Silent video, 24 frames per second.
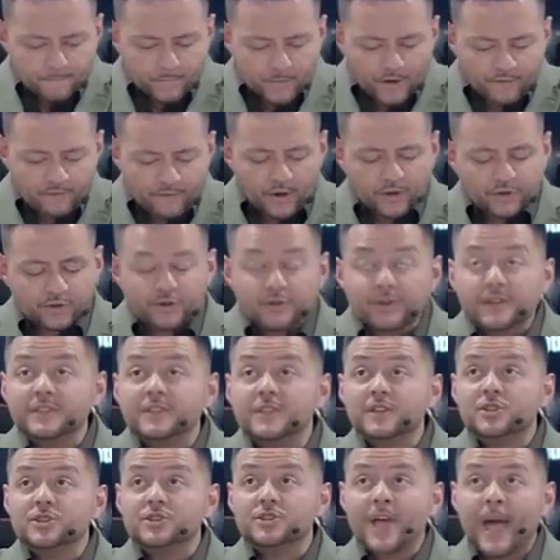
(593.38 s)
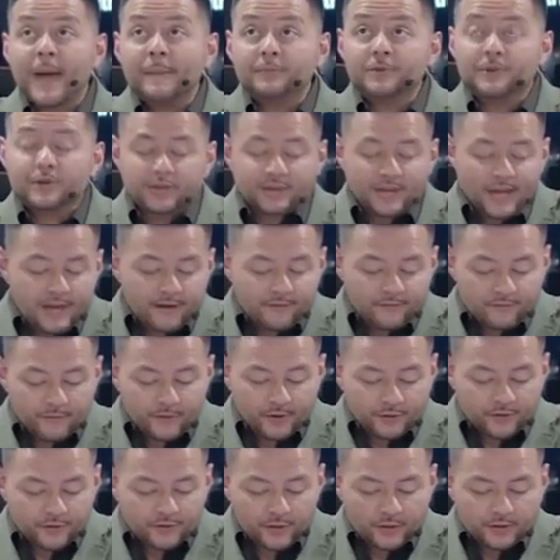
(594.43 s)
Amen. 1 Corinthians chapter 10
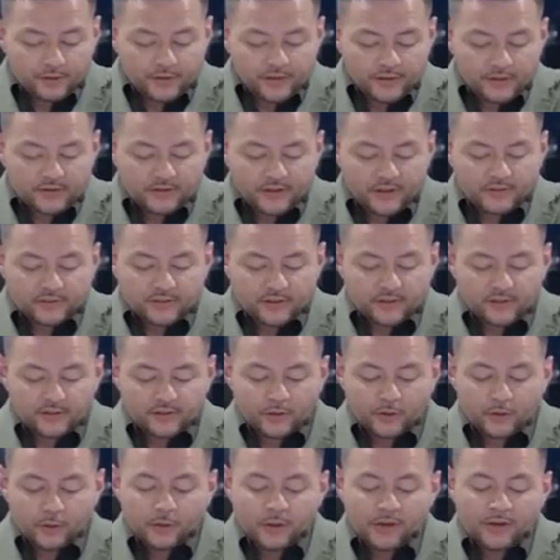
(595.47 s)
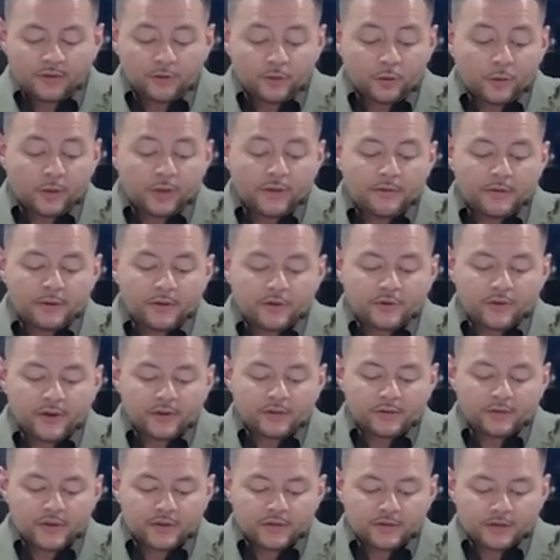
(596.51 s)
verse 13 says this in the New Living
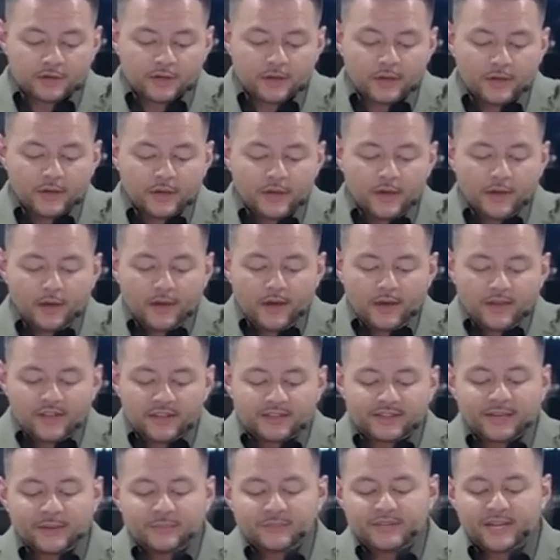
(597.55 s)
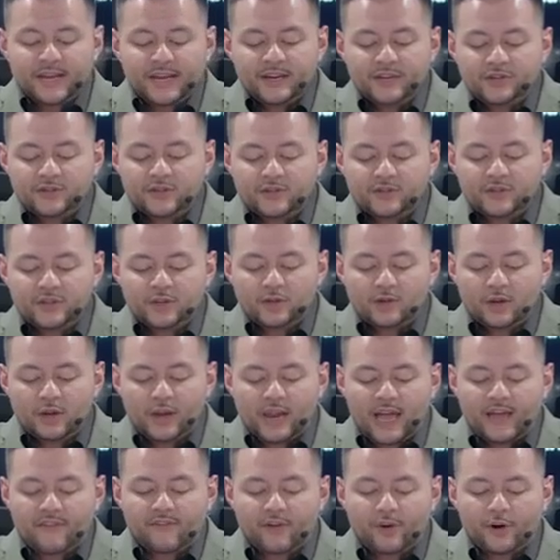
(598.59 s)
Translation. The temptations in your
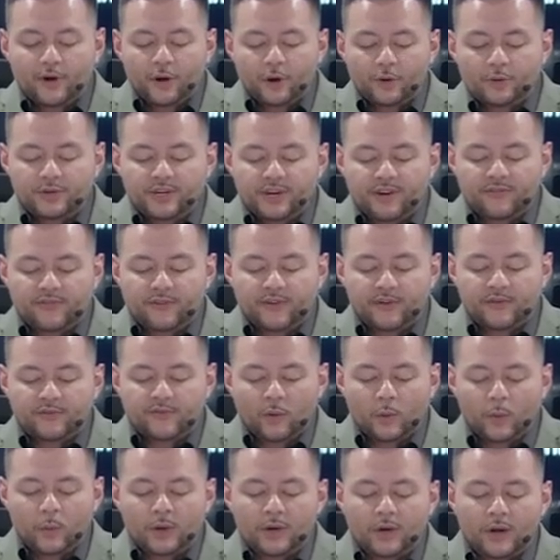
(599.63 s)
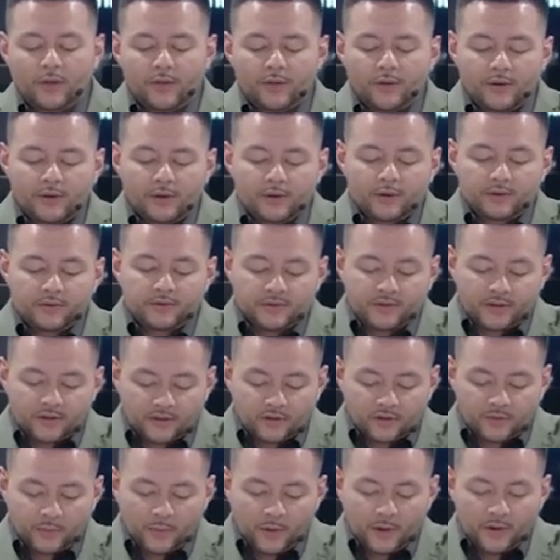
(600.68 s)
life are no different from what others
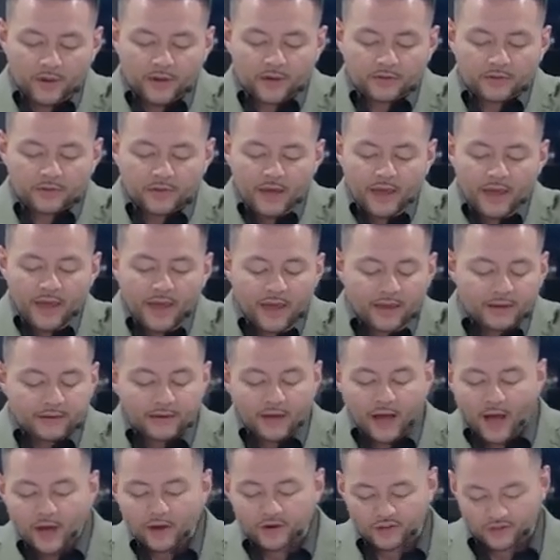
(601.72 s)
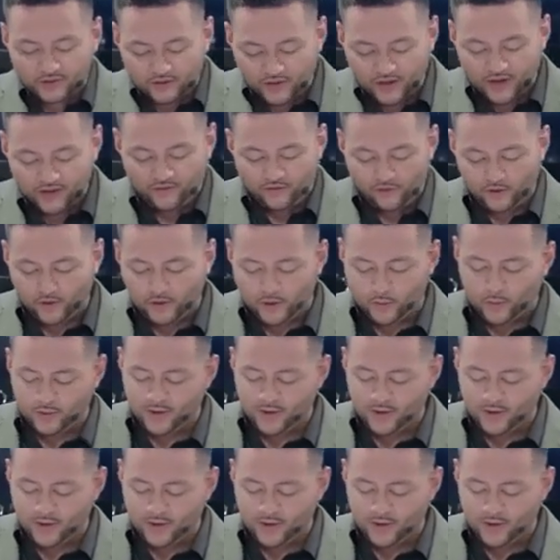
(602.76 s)
experience. And God is faithful. He will